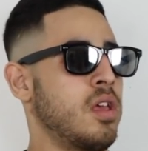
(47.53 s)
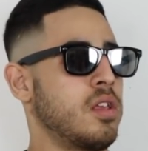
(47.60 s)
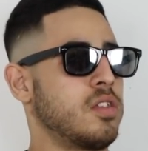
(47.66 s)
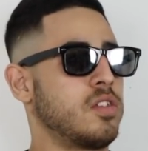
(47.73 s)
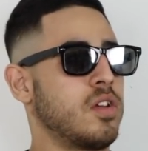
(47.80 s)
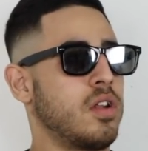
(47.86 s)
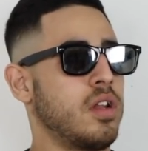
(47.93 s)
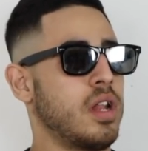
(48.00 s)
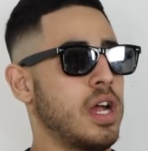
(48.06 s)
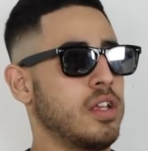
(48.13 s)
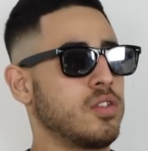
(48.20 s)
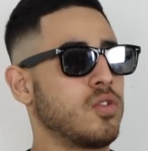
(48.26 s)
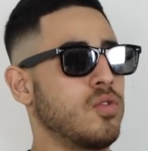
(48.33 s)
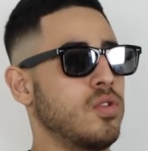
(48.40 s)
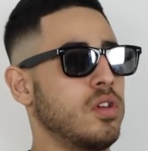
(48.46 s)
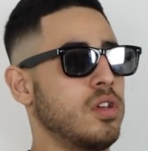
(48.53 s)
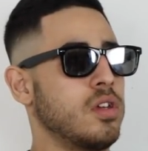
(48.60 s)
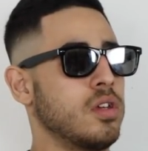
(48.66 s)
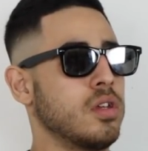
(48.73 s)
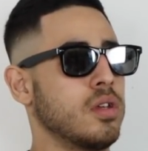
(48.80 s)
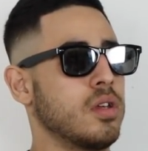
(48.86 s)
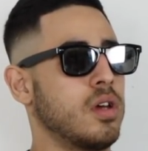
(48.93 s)
Started high school
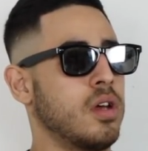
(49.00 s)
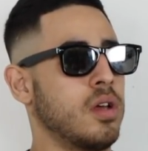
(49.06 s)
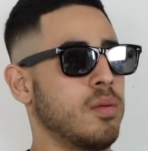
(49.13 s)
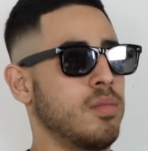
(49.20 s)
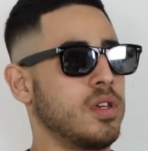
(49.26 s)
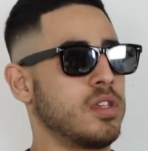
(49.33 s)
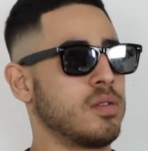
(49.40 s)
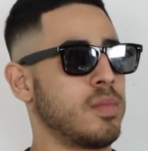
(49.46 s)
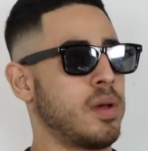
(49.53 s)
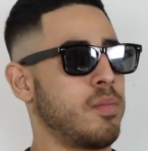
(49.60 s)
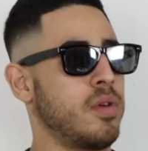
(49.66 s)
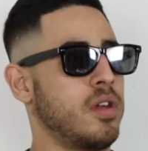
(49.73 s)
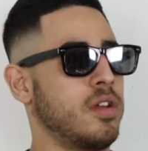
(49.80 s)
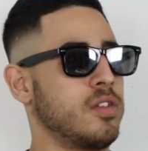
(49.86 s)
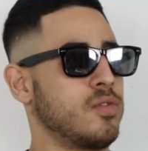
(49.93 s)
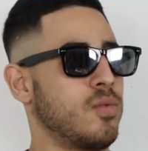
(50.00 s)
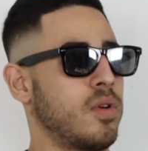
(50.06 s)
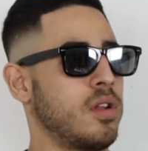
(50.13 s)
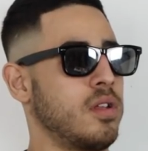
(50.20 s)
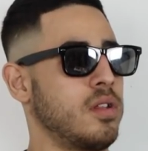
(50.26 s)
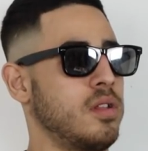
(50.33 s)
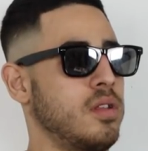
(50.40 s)
here um, because my parents
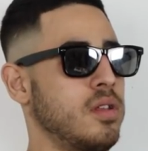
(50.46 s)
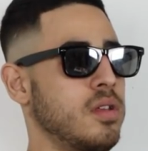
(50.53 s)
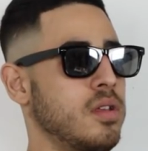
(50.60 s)
wanted.